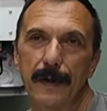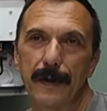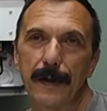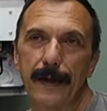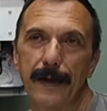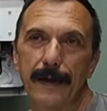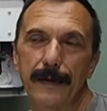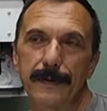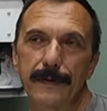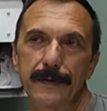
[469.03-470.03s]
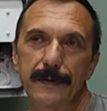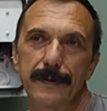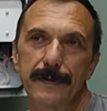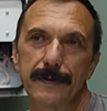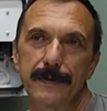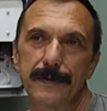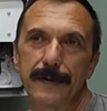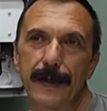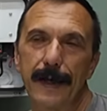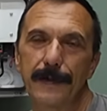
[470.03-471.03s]
and
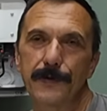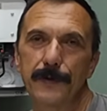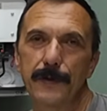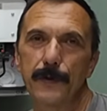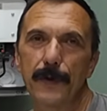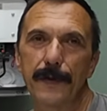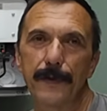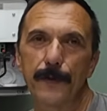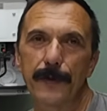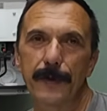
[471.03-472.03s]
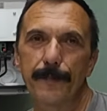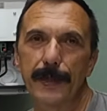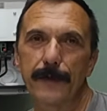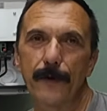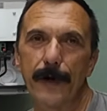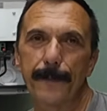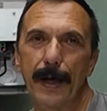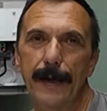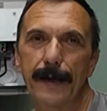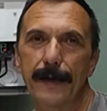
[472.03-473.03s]
it has to do with the Bitcoin
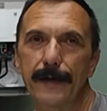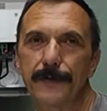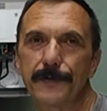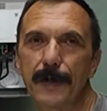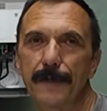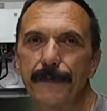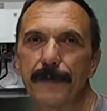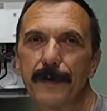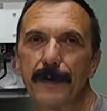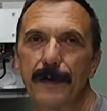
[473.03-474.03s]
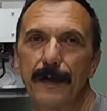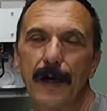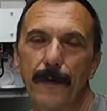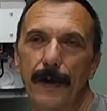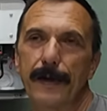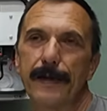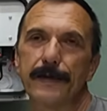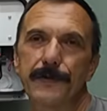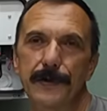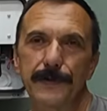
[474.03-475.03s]
mining end of stuff. I want to get a
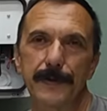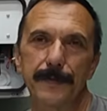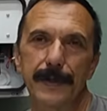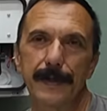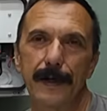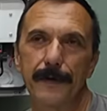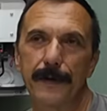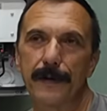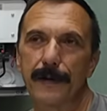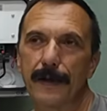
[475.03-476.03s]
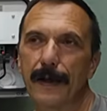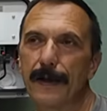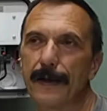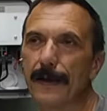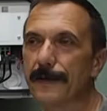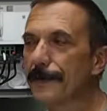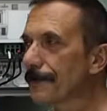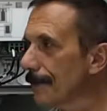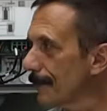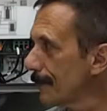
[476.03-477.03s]
system together, and
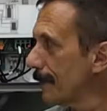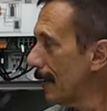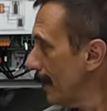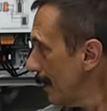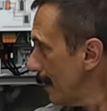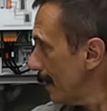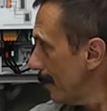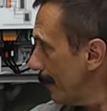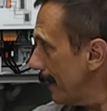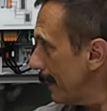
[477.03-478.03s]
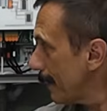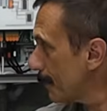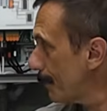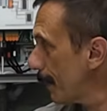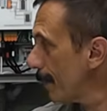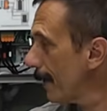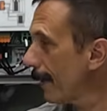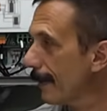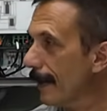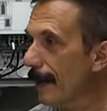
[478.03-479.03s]
this is me
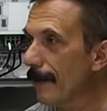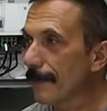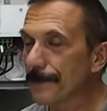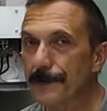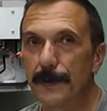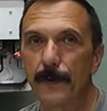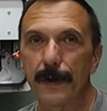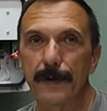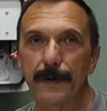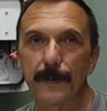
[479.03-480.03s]
experimenting now to see what